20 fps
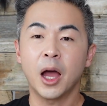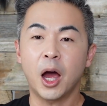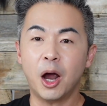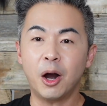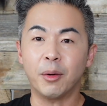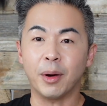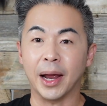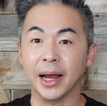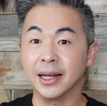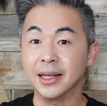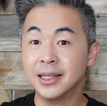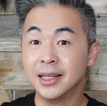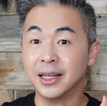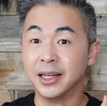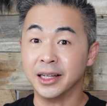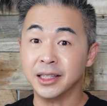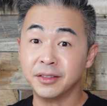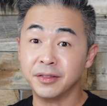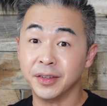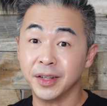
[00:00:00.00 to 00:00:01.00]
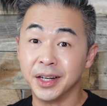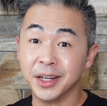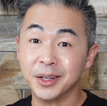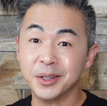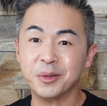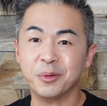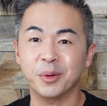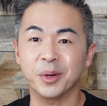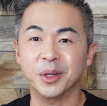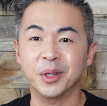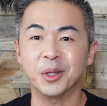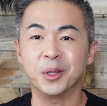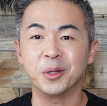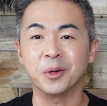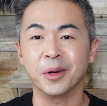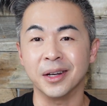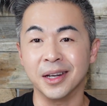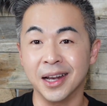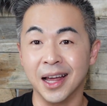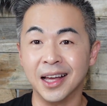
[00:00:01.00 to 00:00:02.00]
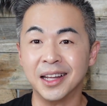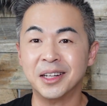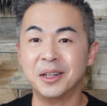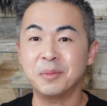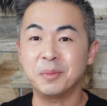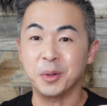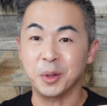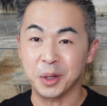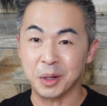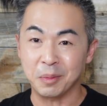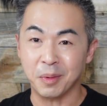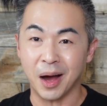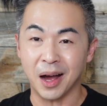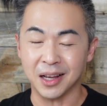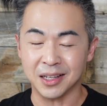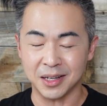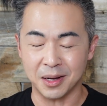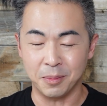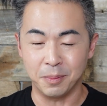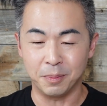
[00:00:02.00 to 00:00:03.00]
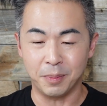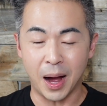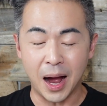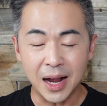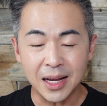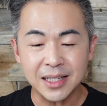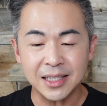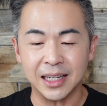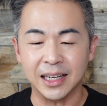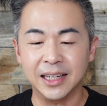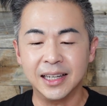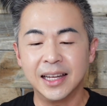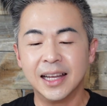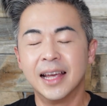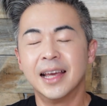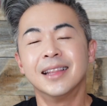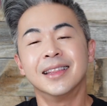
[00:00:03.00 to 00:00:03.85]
Alright, today's videos we're gonna do another beauty box unboxing.